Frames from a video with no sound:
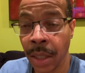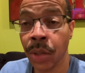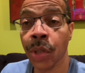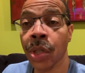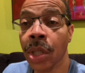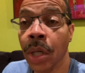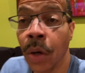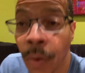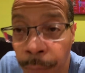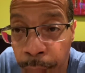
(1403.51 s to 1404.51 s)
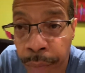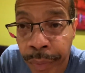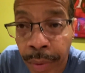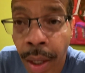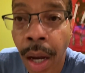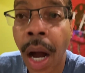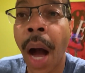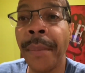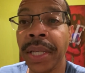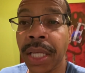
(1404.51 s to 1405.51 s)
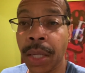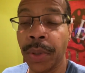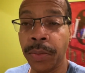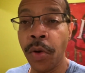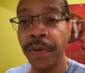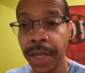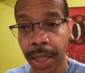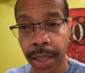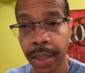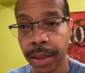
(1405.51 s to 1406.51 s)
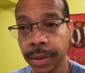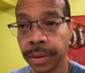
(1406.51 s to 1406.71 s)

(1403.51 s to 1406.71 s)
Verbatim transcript: So I'm going to tell you what the movie is.